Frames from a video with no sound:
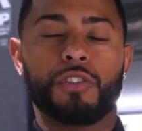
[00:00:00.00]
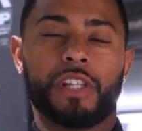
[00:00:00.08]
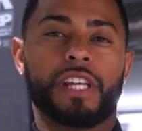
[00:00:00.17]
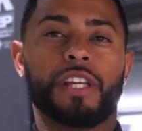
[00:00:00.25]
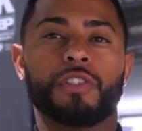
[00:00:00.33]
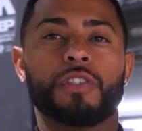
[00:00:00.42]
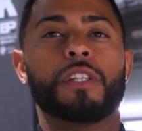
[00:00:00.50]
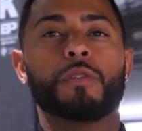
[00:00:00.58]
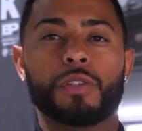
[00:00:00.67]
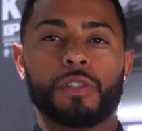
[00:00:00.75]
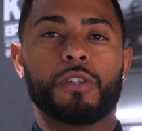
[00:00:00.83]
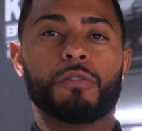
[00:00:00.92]
check engine light will
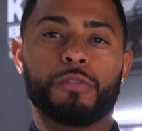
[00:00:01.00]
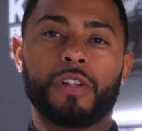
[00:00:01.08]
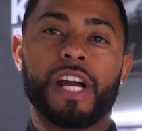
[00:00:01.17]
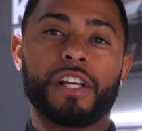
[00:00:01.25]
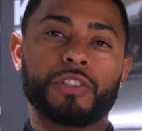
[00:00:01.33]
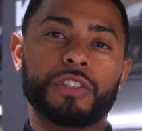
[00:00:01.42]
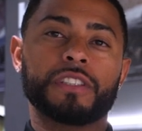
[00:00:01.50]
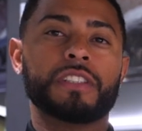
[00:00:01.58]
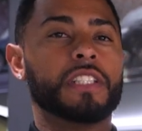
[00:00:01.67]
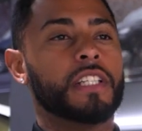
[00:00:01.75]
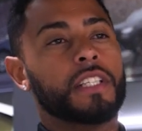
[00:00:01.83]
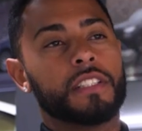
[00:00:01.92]
start flashing.
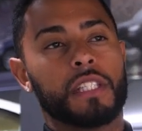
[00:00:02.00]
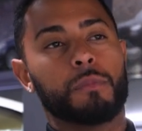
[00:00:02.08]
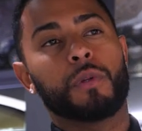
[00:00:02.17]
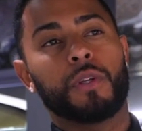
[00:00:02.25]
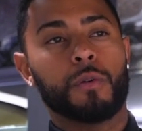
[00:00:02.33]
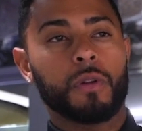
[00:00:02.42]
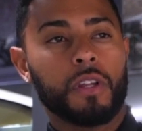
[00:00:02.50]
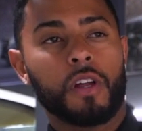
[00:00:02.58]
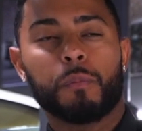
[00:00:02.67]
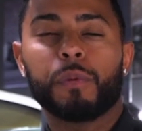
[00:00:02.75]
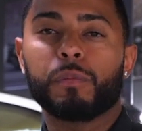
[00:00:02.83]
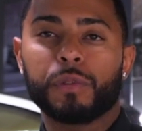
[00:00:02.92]
Typically what a
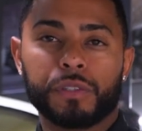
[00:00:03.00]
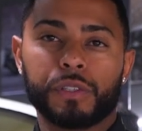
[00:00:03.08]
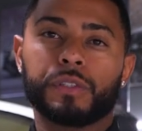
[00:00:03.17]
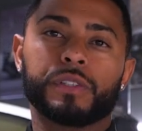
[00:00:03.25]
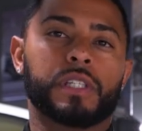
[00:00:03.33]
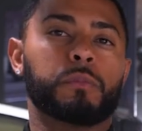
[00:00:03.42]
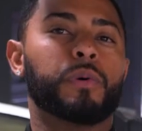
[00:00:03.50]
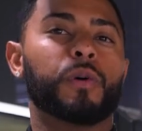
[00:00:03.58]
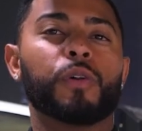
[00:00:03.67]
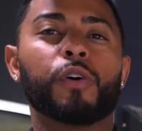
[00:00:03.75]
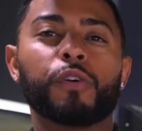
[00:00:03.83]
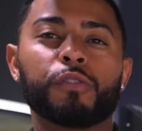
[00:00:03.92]
lot of people do is they
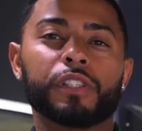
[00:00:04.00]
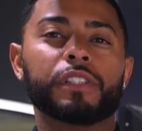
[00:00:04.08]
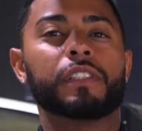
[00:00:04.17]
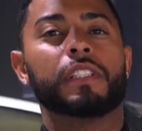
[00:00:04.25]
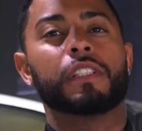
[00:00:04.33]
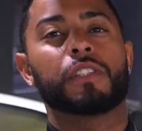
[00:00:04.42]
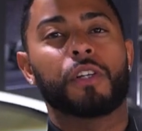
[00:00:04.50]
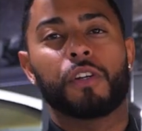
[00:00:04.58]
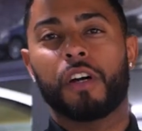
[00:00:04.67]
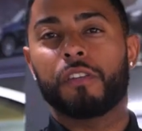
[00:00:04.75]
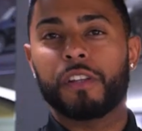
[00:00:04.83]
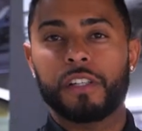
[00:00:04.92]
pull over, turn
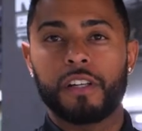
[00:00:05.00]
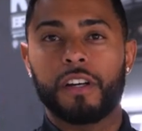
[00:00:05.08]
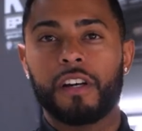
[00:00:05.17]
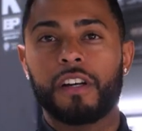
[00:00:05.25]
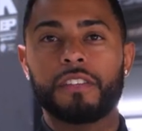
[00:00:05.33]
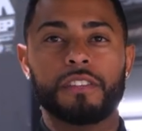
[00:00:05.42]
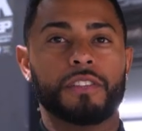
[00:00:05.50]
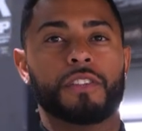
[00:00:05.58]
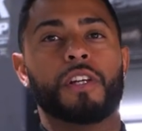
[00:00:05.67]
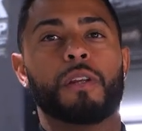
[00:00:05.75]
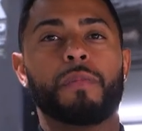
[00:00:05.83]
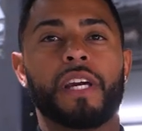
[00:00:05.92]
off the car,
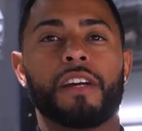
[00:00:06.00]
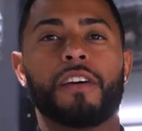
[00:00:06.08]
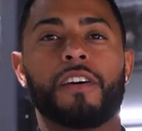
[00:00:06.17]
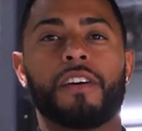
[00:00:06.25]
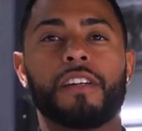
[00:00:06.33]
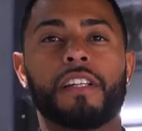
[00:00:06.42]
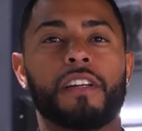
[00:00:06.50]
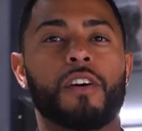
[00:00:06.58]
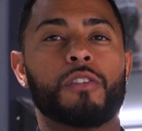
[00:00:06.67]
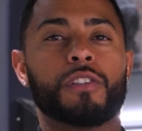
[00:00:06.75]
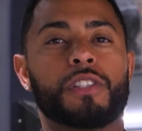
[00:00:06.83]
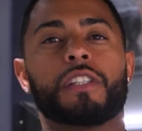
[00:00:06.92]
turn it back on, and
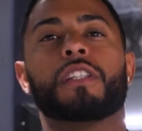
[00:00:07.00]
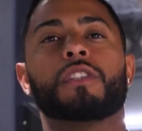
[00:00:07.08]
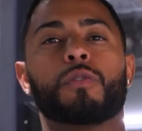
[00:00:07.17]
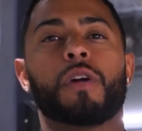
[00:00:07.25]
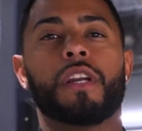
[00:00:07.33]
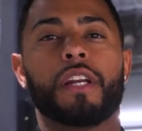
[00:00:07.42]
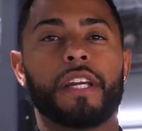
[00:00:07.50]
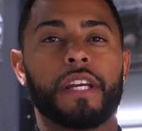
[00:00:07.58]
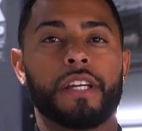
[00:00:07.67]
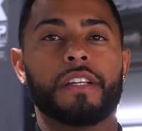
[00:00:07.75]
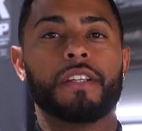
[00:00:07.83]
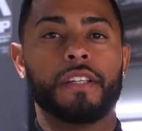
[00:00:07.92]
all of a sudden it's running
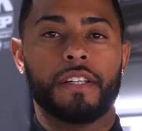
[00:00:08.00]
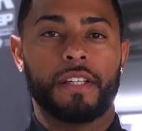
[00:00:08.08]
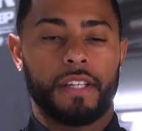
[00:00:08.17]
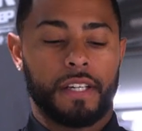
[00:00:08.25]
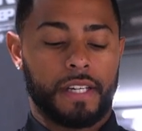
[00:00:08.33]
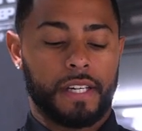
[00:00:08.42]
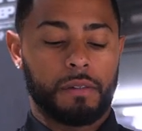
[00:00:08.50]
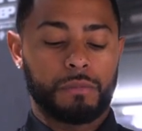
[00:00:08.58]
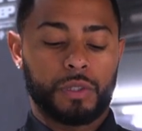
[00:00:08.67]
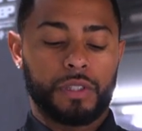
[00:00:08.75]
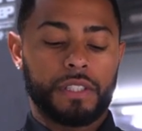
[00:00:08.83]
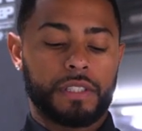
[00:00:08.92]
again.
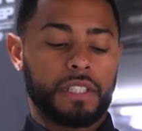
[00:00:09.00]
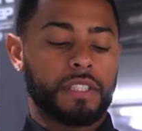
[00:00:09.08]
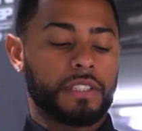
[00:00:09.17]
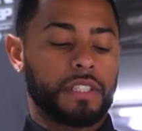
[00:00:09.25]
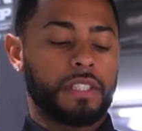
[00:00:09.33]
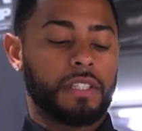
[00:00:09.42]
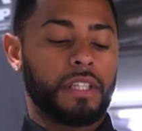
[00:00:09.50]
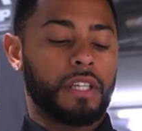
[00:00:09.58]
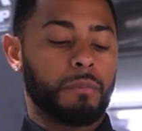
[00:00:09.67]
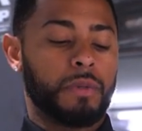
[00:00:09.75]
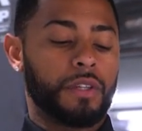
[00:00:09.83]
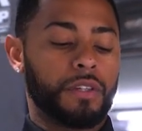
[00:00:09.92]
So these things can
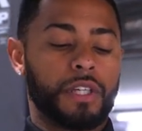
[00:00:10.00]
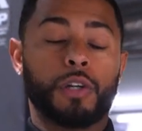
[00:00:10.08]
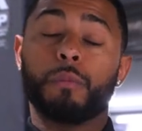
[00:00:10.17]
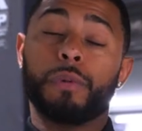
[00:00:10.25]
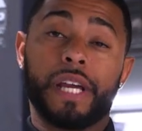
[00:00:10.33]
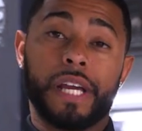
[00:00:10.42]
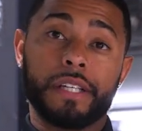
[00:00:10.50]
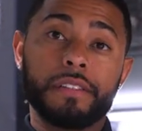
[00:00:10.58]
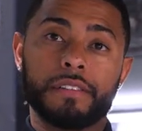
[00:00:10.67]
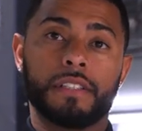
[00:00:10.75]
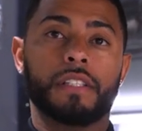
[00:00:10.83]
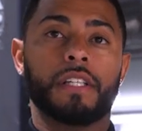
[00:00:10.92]
intermittently go
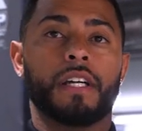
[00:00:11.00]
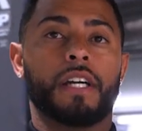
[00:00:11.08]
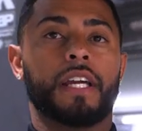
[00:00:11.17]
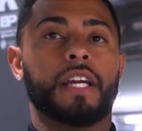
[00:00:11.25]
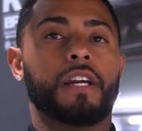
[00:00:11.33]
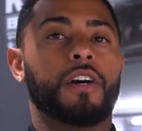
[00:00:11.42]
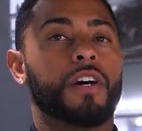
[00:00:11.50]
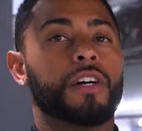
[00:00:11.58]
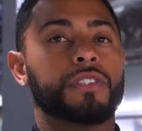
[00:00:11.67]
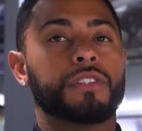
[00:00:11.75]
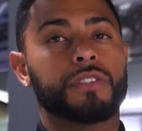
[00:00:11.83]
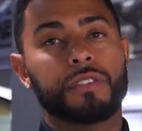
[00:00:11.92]
bad and
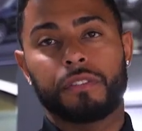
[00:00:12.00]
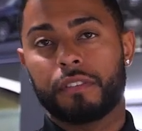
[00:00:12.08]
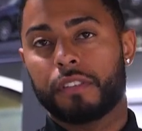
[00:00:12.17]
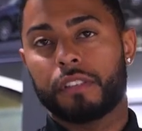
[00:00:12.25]
cause,